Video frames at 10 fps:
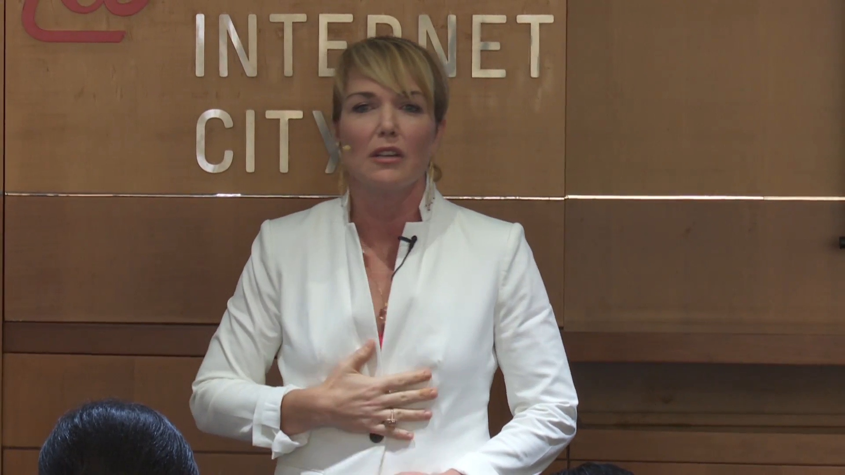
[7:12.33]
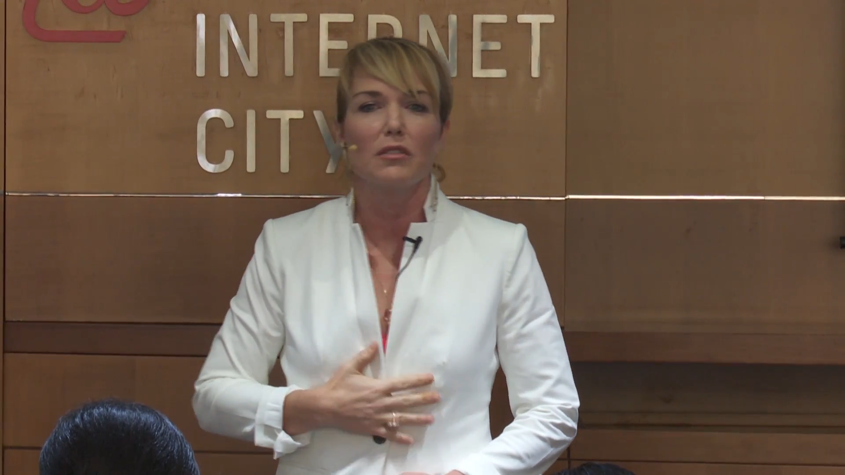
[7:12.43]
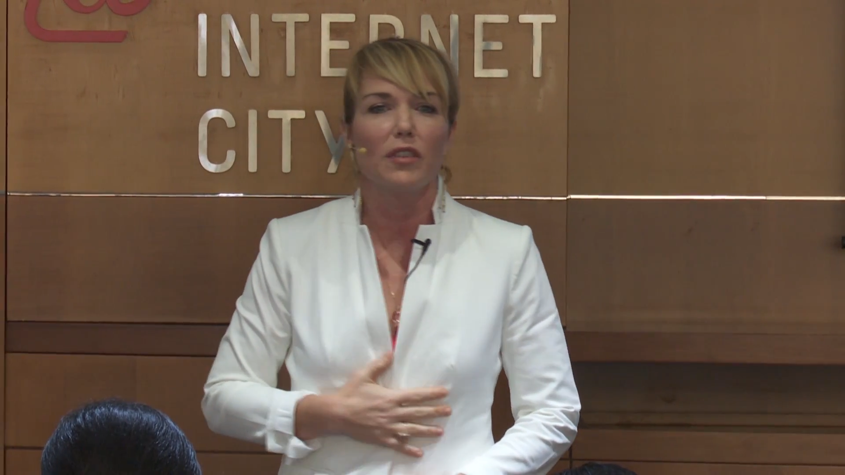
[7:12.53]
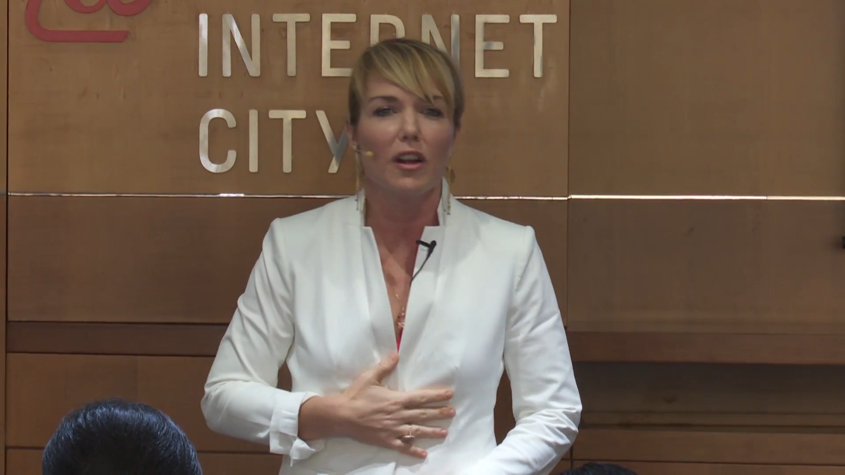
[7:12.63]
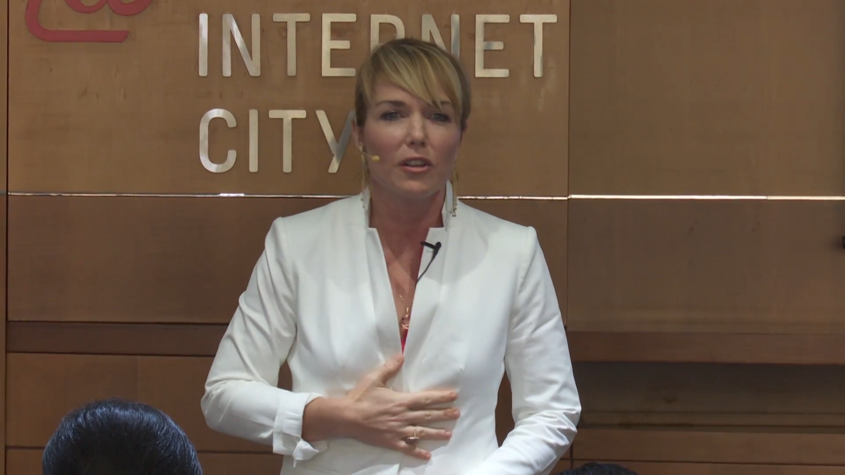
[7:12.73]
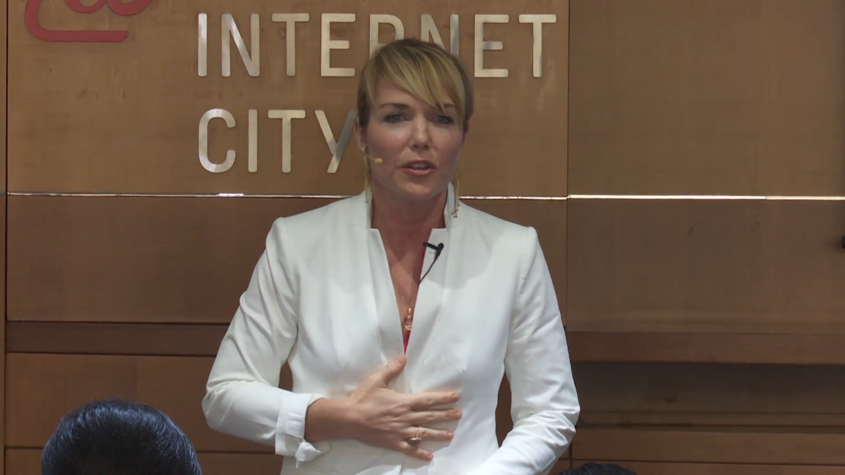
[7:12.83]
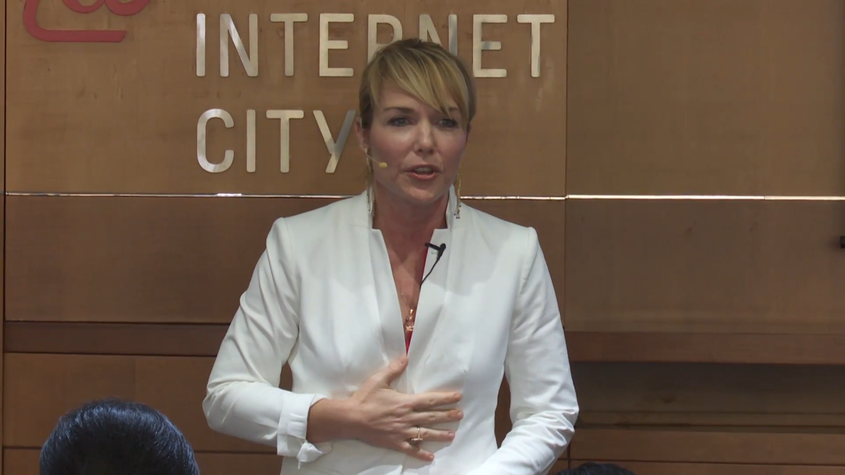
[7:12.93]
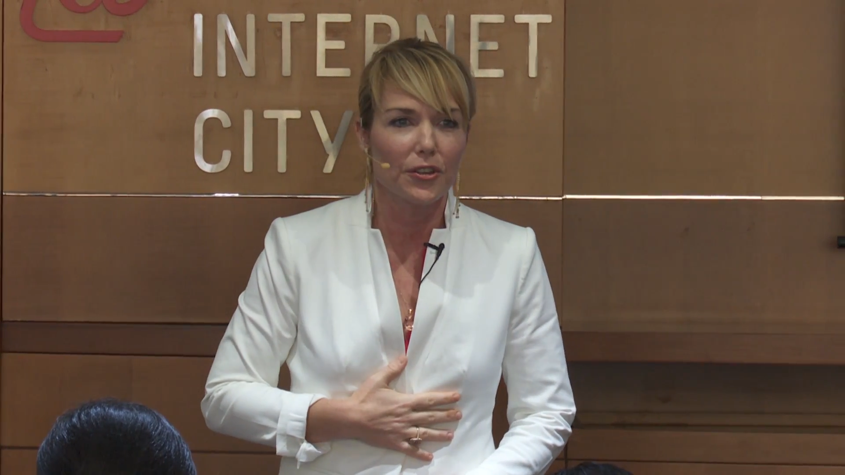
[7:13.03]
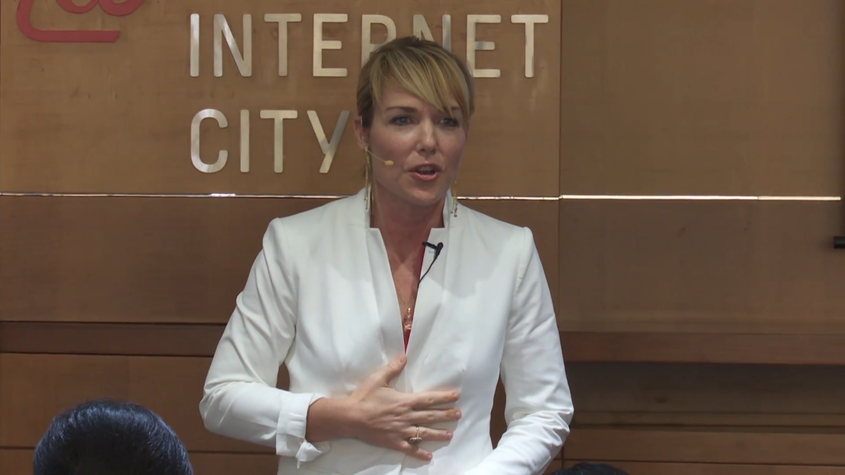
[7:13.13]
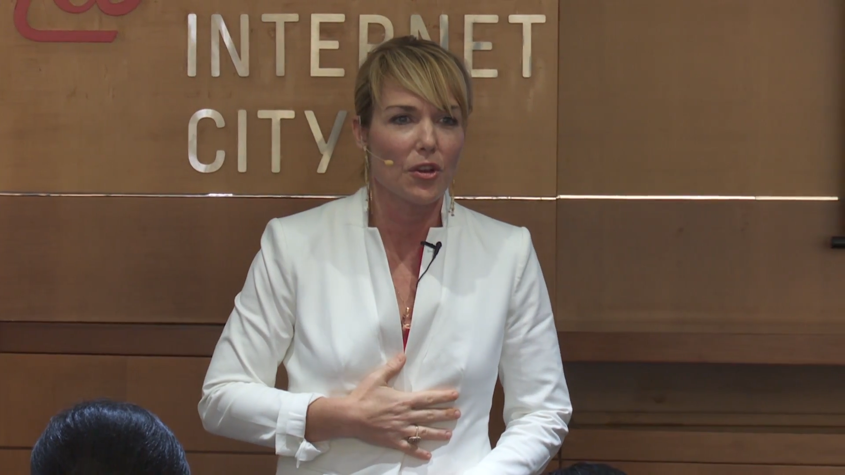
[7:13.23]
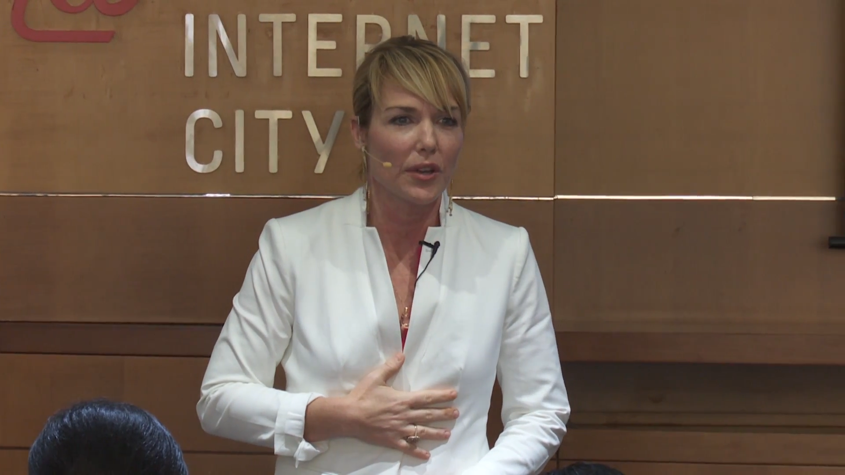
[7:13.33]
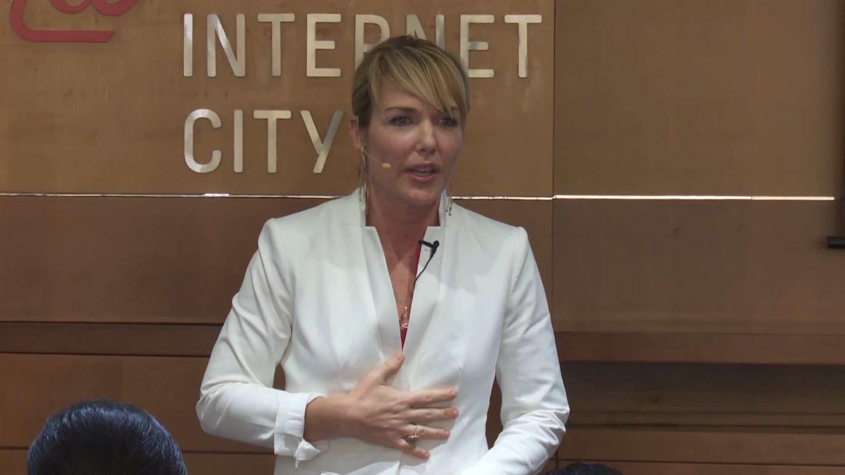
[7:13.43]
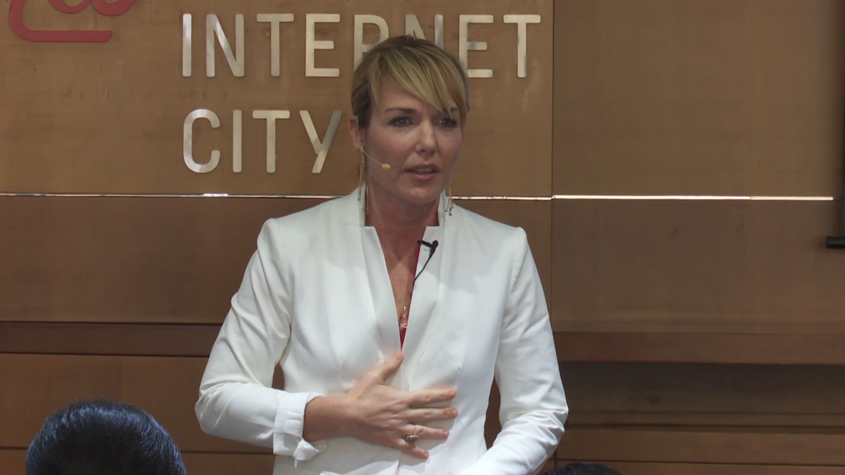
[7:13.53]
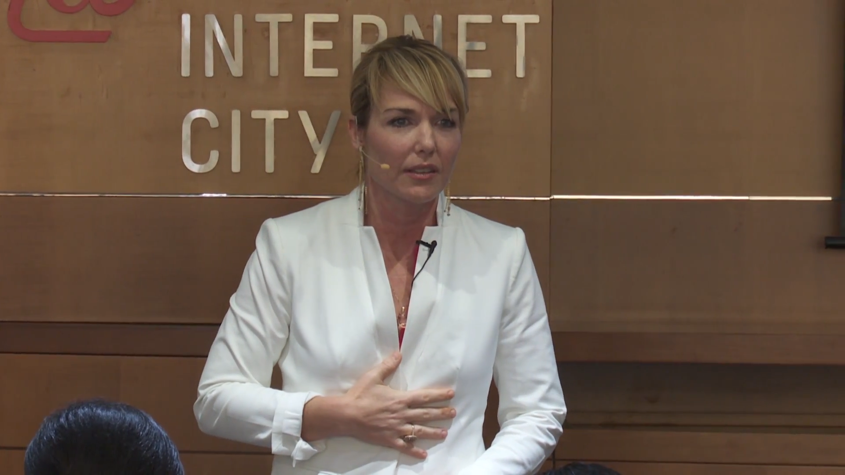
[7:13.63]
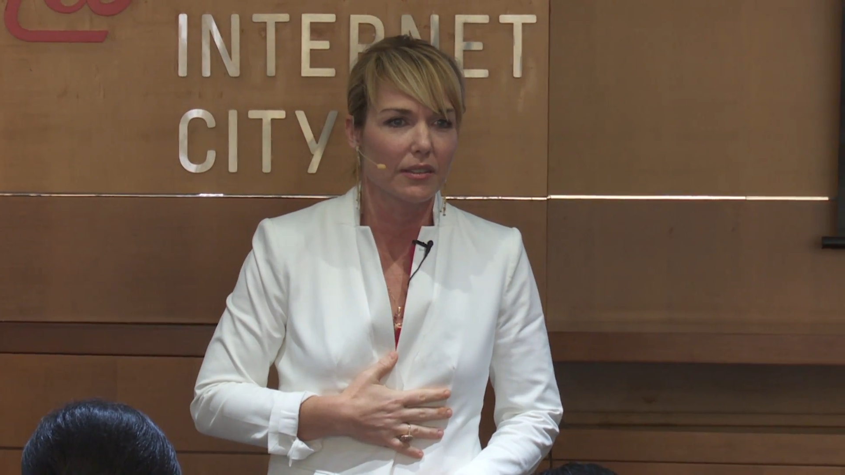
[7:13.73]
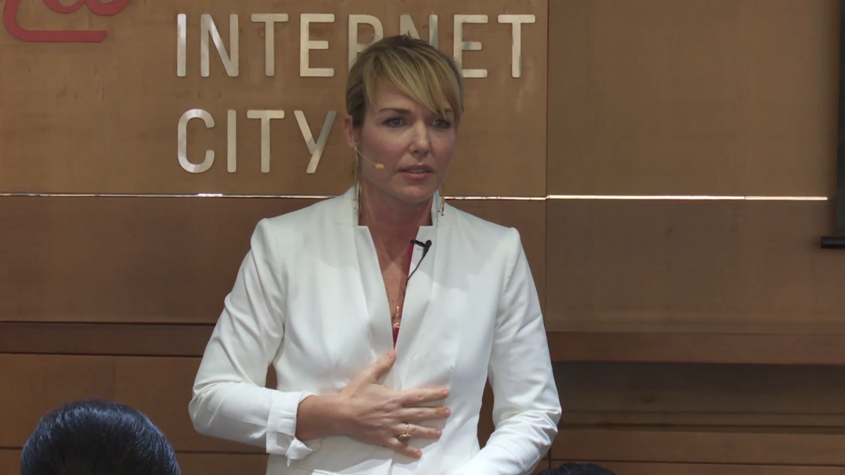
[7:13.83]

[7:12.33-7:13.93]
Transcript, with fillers: follow your knowing.